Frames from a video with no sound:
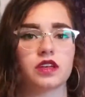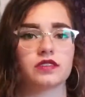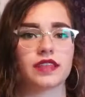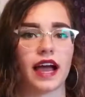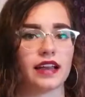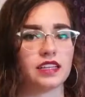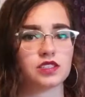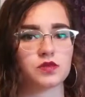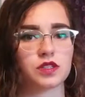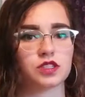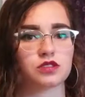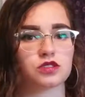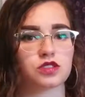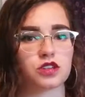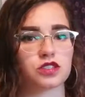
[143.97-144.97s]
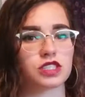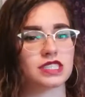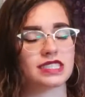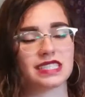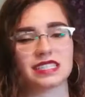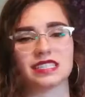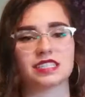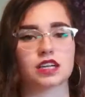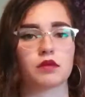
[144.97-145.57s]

That is when you'll start to see these